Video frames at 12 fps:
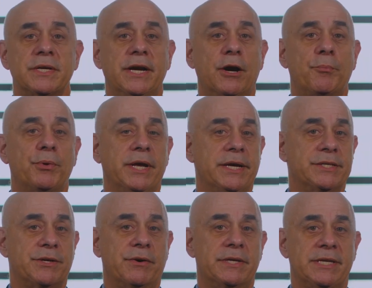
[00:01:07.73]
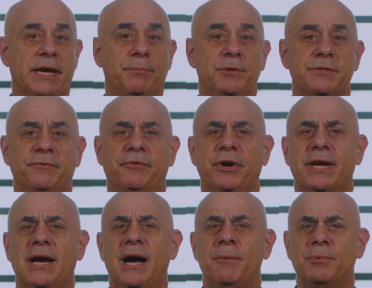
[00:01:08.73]
and airplanes are examples of very
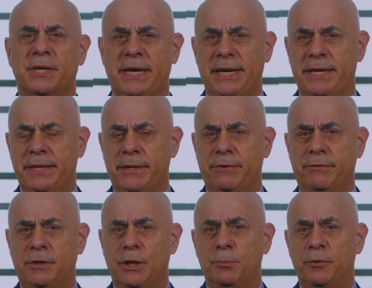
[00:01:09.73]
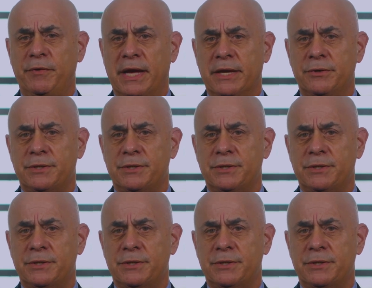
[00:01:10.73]
complicated global value